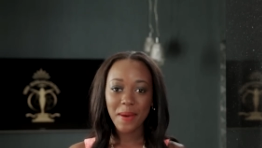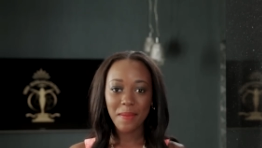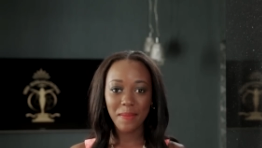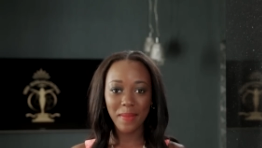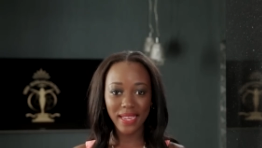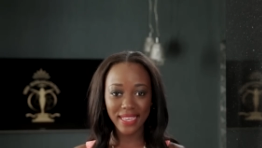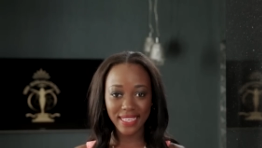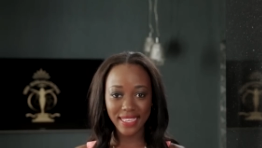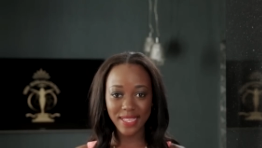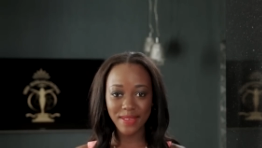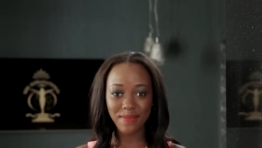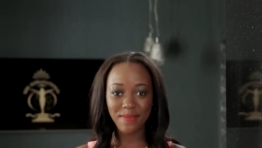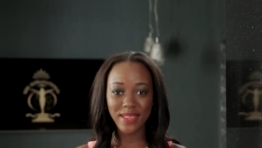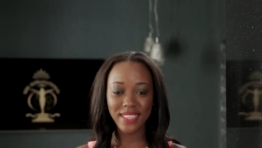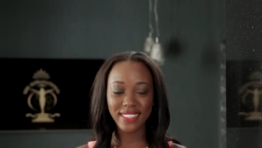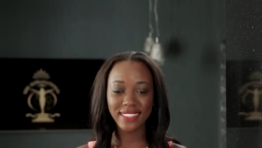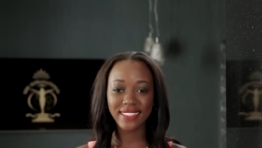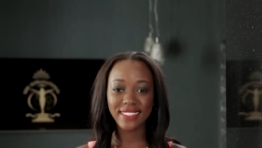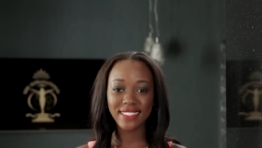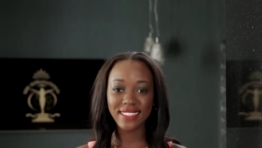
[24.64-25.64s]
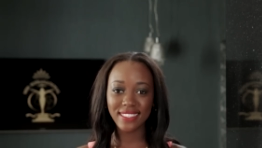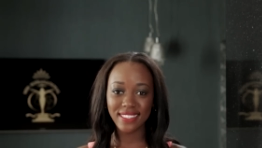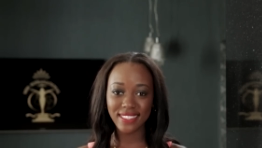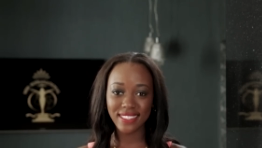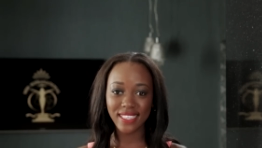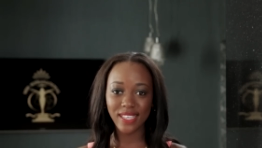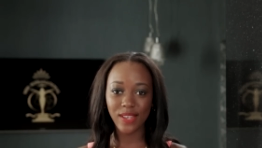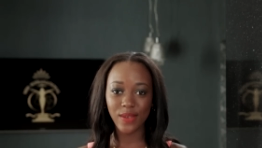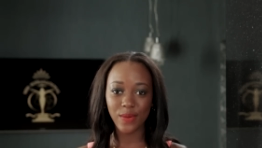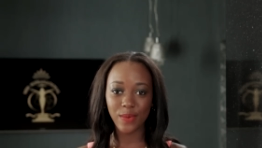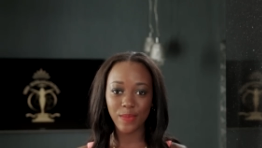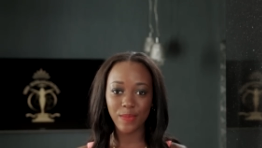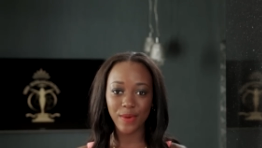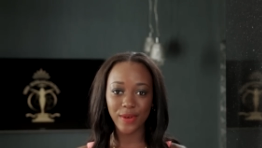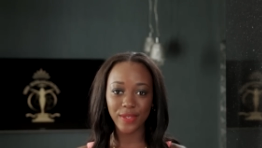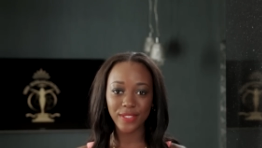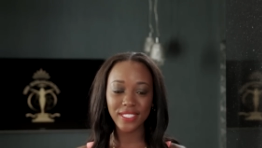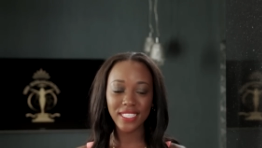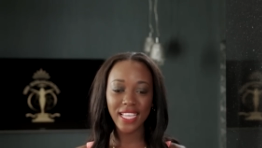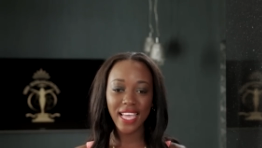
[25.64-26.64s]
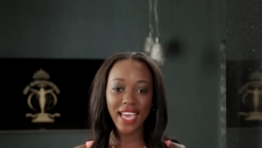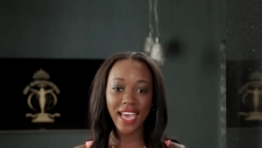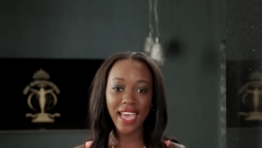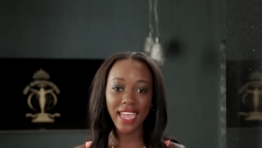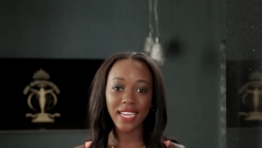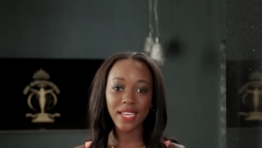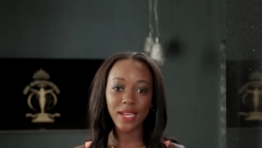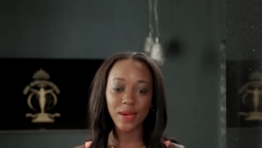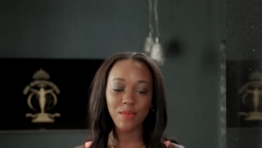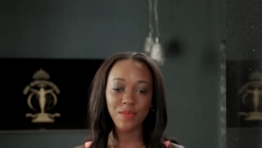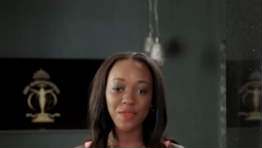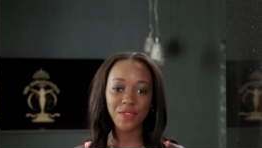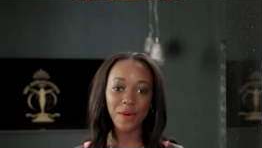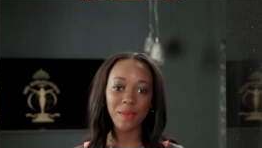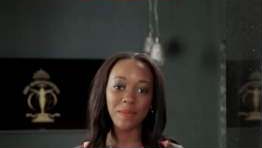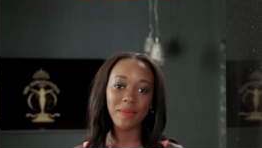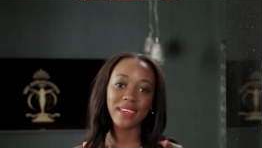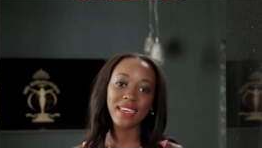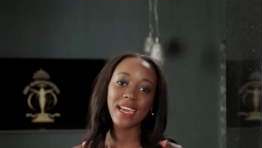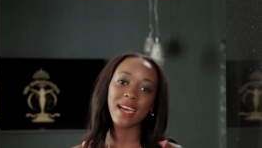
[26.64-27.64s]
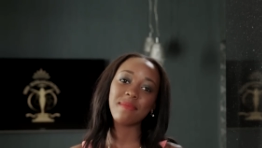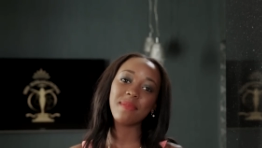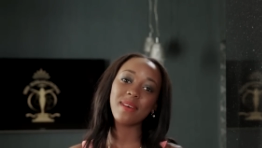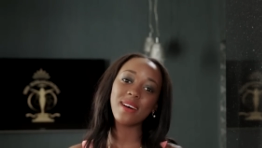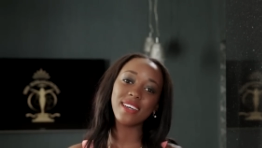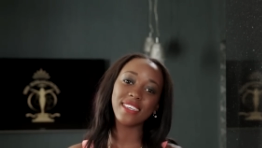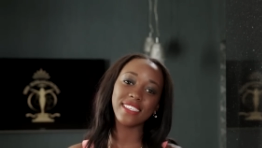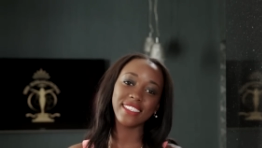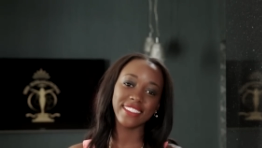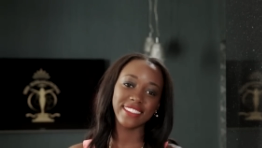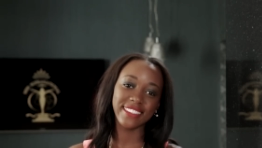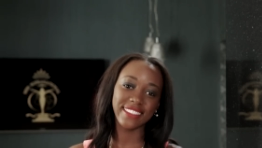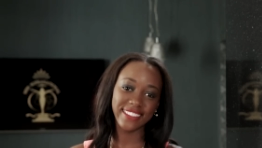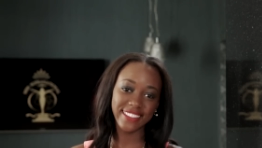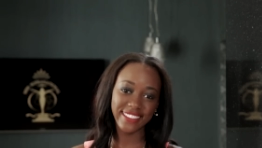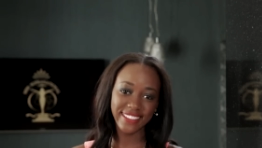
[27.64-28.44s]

My name is Cindy Rubon. I come from Gabon.